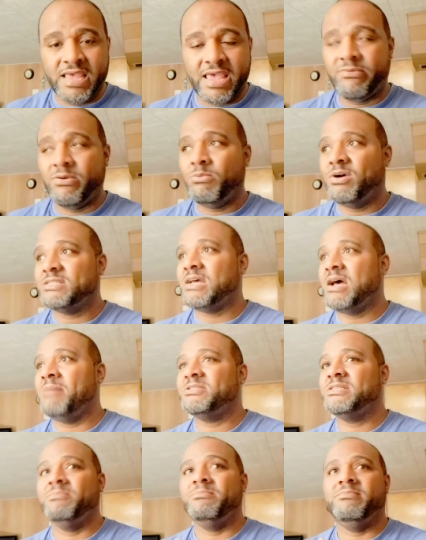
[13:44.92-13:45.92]
If it was
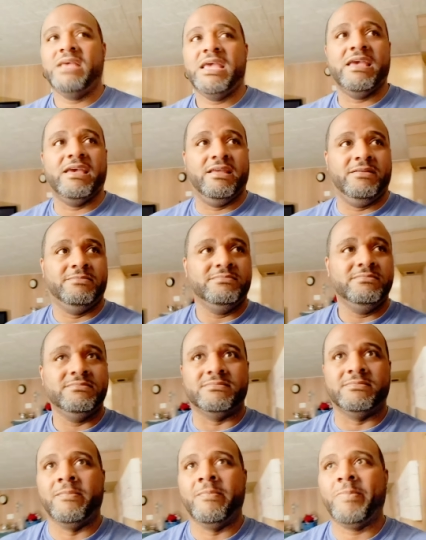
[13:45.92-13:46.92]
up to man,
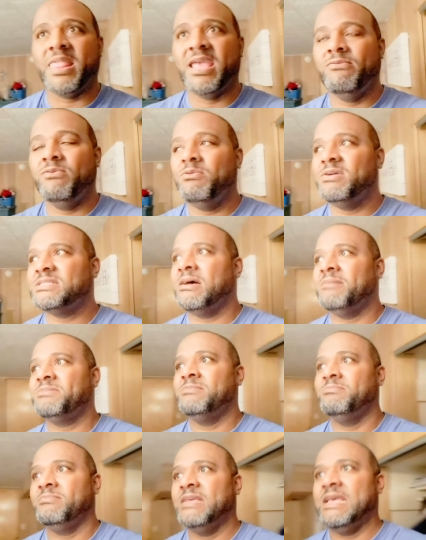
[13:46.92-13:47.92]
mm, if it was up
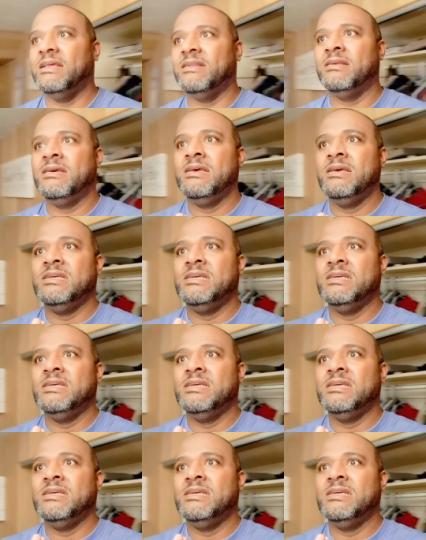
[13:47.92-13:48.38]
to man,